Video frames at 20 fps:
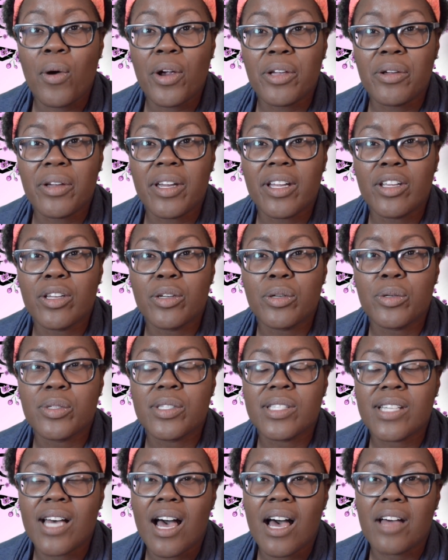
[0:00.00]
Or you can
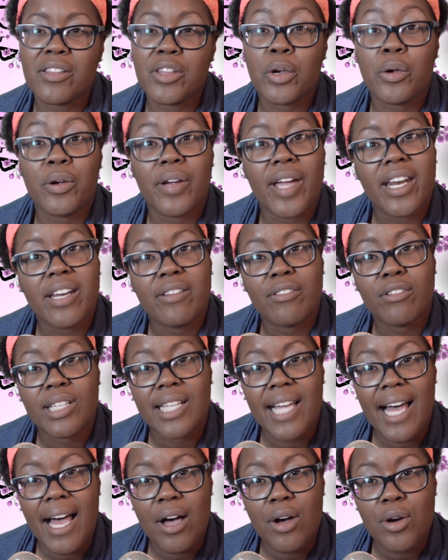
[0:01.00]
use the Creative
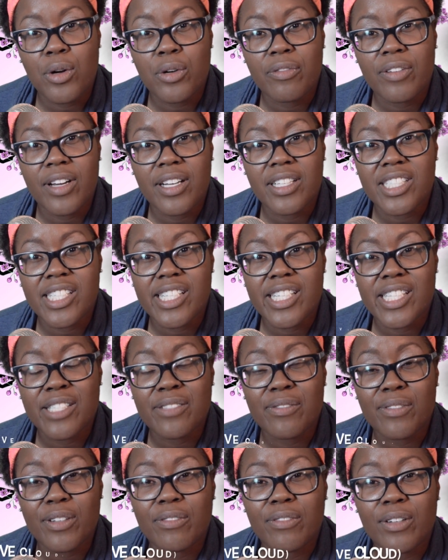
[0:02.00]
Cloud
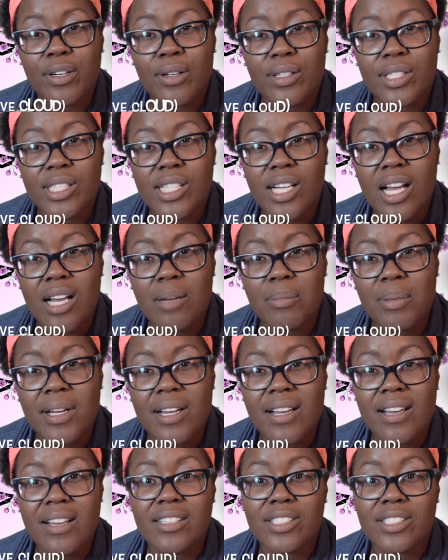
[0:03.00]
functions for Photoshop.